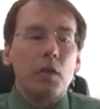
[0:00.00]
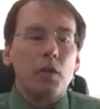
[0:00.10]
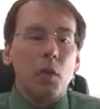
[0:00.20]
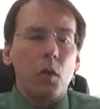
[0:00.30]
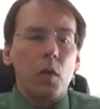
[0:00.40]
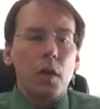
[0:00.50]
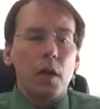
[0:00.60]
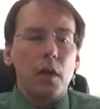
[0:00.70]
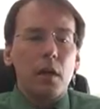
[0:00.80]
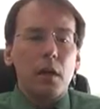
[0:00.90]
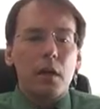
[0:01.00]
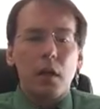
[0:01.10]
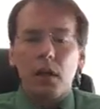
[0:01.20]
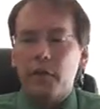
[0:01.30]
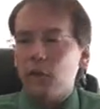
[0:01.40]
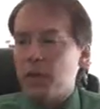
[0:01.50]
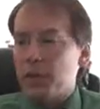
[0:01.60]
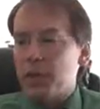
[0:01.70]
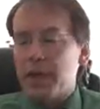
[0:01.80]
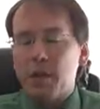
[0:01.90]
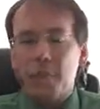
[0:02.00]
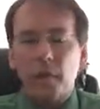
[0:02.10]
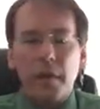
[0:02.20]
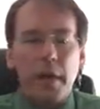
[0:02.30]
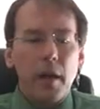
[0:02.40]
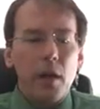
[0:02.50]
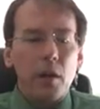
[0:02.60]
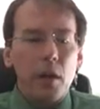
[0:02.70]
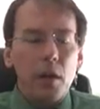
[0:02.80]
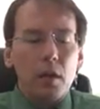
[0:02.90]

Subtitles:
So I'll give you another example there.